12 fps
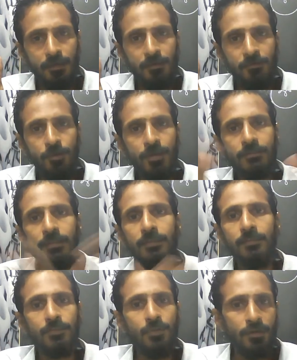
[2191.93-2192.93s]
work that
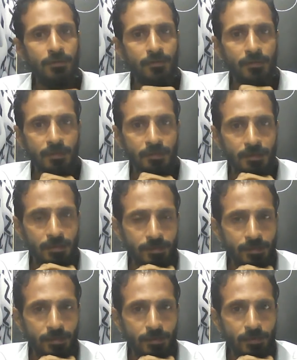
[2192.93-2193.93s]
has gone on
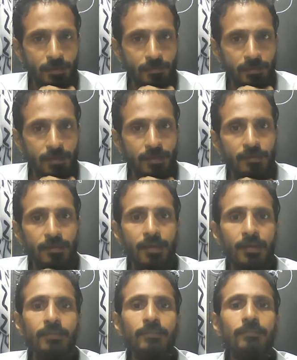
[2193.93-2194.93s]
the ground level, the
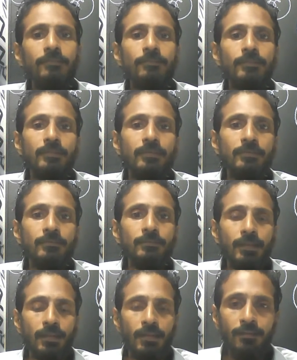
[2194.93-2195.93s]
kind of
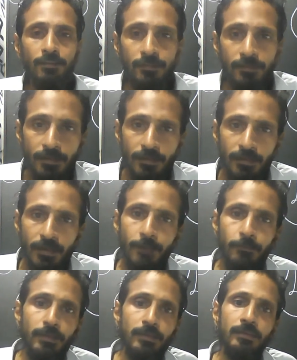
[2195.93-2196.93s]
clashes that are
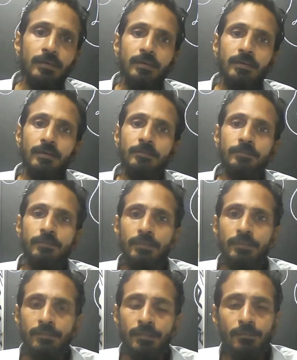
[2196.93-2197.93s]
happening
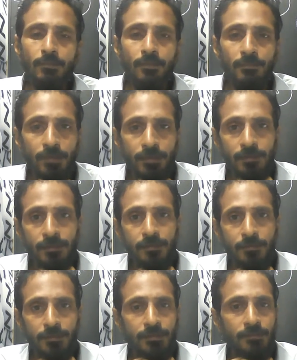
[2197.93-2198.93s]
between the Trinamool workers
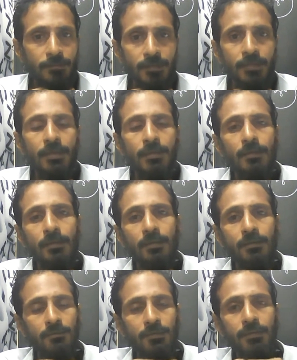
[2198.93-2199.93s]
and the BJP
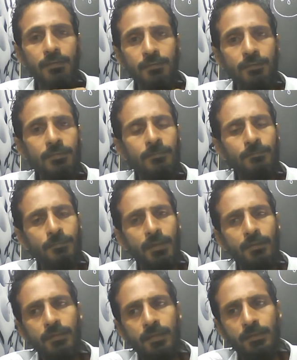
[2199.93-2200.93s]
workers,
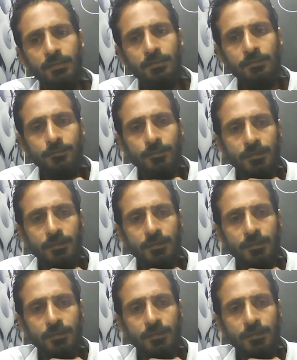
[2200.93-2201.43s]
and the kind of